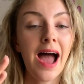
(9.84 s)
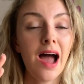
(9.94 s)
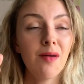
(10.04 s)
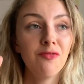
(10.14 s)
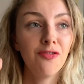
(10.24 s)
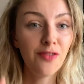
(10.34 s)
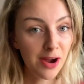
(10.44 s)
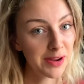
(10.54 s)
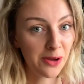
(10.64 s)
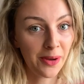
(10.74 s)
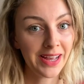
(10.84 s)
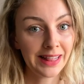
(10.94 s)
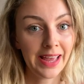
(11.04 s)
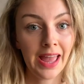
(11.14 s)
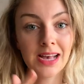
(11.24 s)
and very
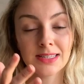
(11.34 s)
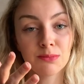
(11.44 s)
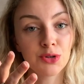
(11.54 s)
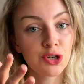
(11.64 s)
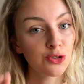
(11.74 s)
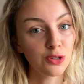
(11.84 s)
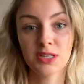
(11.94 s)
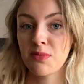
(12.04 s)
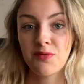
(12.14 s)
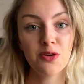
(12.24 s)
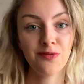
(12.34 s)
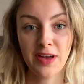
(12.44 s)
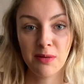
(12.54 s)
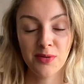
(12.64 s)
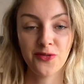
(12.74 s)
quickly, as I'm sure some of you have
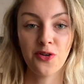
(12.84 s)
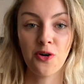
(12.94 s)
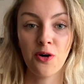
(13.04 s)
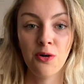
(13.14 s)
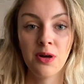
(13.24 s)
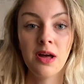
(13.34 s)
felt before,